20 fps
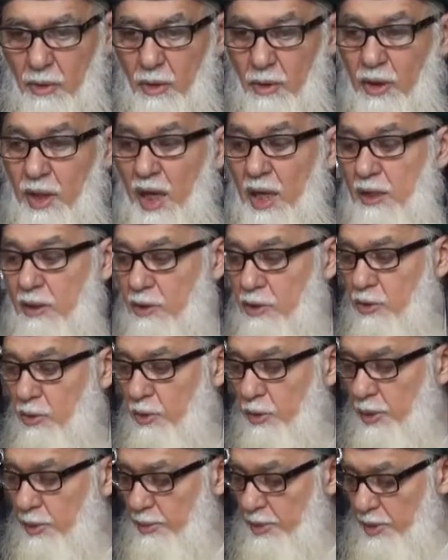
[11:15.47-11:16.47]
or else you
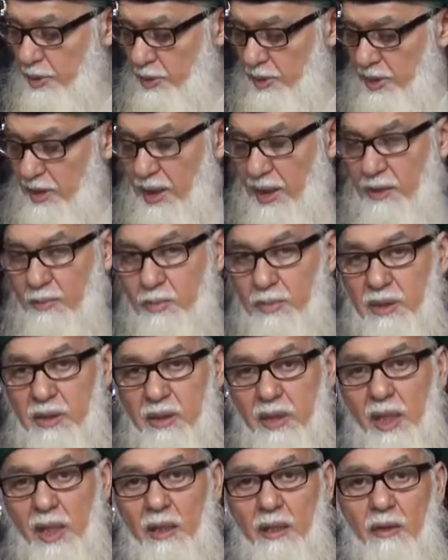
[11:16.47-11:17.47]
will be with that
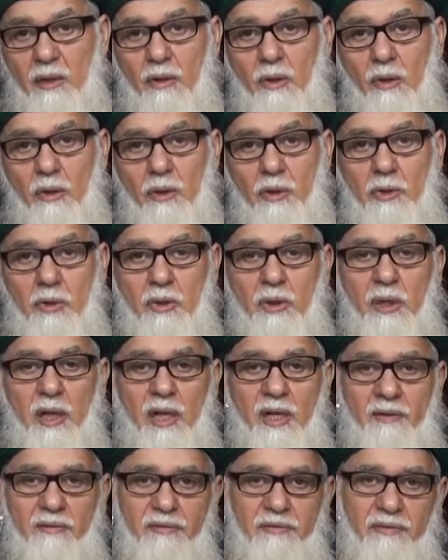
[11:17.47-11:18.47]
mistake all your
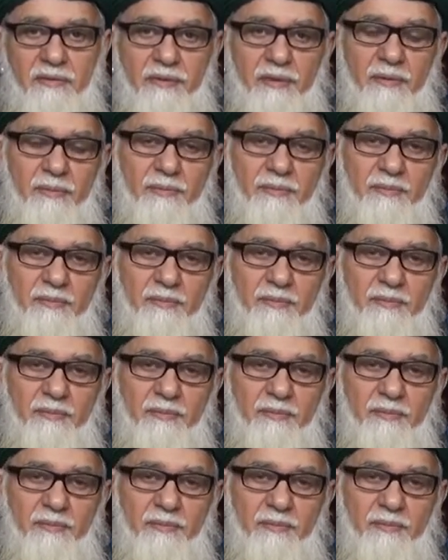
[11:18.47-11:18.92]
life.